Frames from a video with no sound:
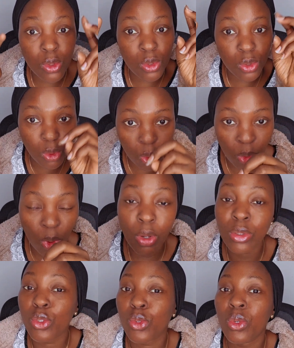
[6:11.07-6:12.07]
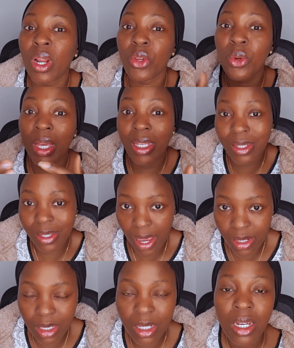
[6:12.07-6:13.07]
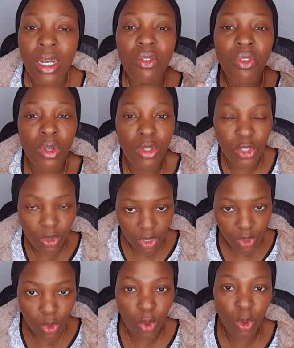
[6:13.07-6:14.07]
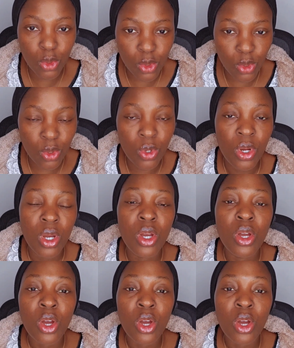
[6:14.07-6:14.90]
good school or the school that you intend for your children to go to